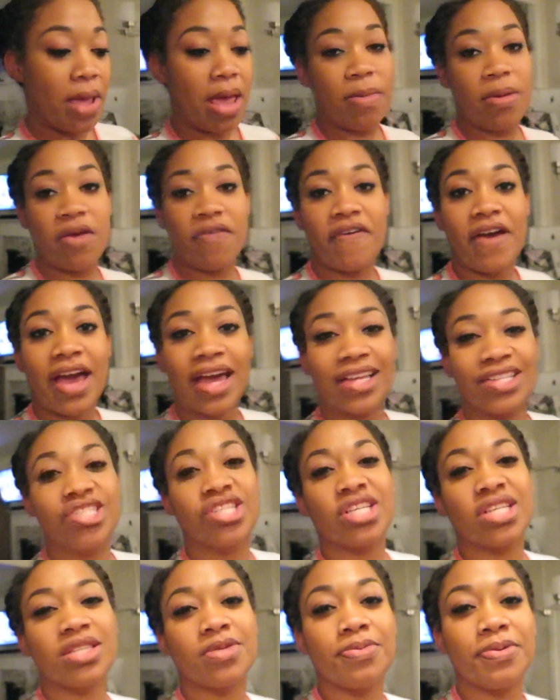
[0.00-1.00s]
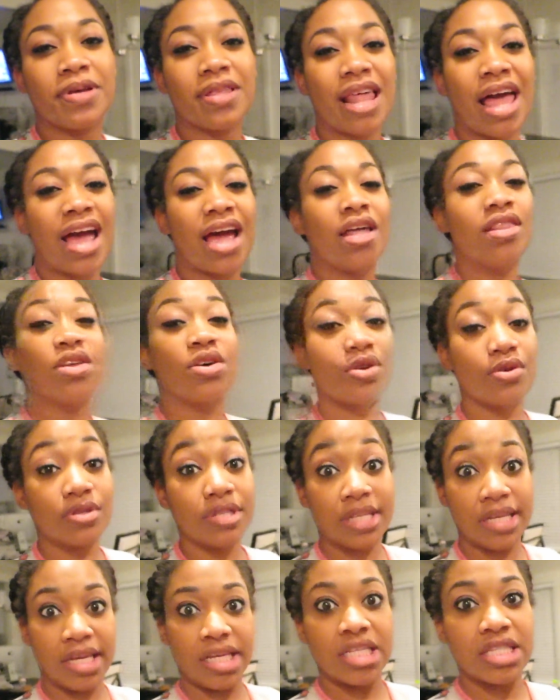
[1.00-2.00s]
maybe if I can just put like a little
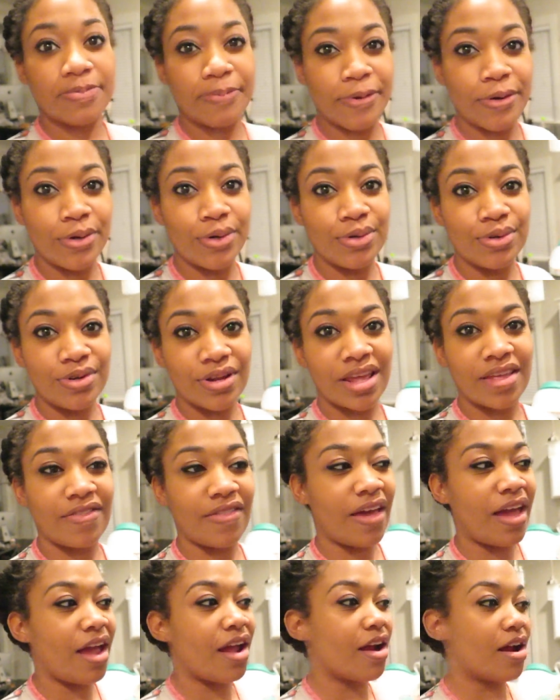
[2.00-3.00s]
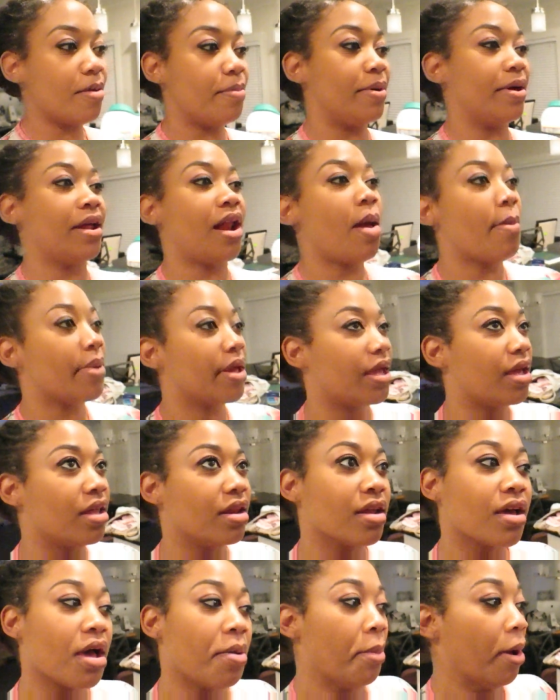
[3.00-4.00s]
teaspoon in there. But I
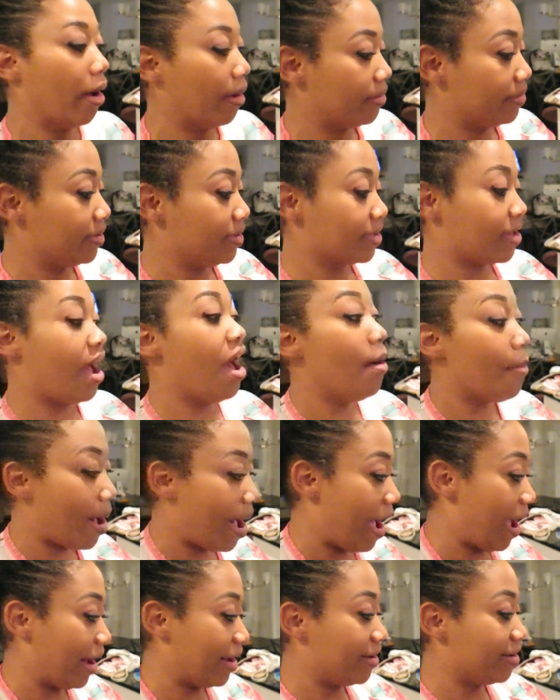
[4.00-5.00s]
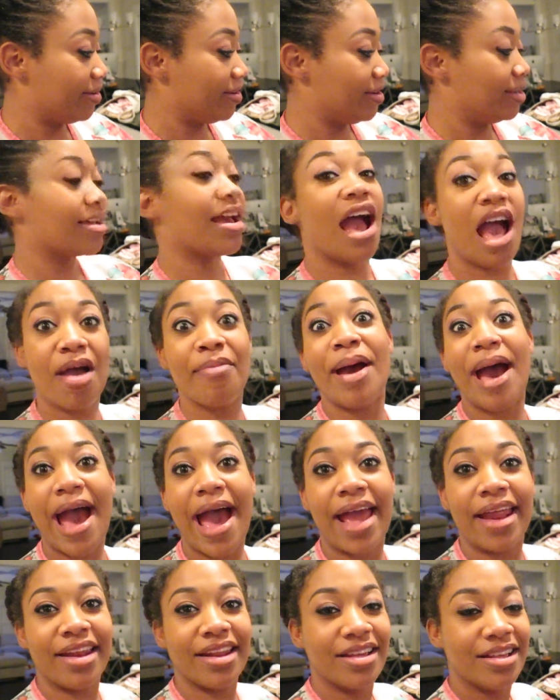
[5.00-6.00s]
mean, come on. Come on. Come
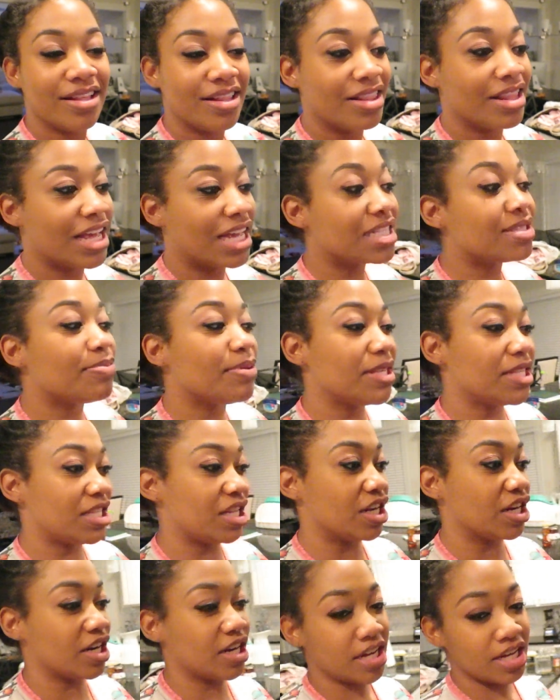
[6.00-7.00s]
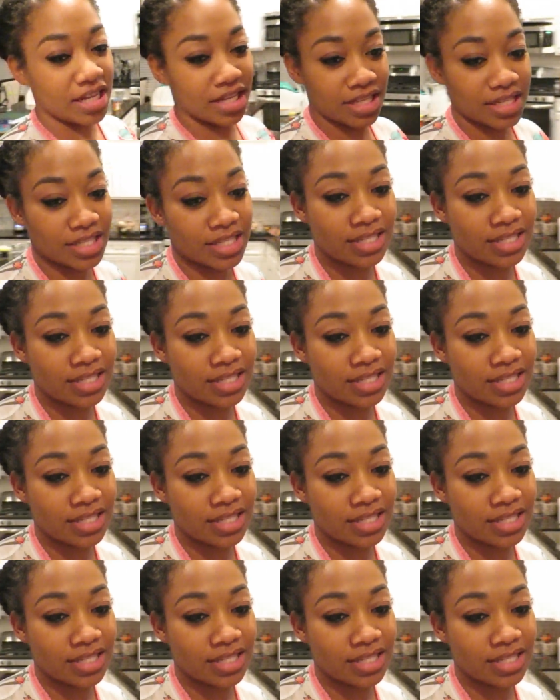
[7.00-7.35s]
on. Let's be serious.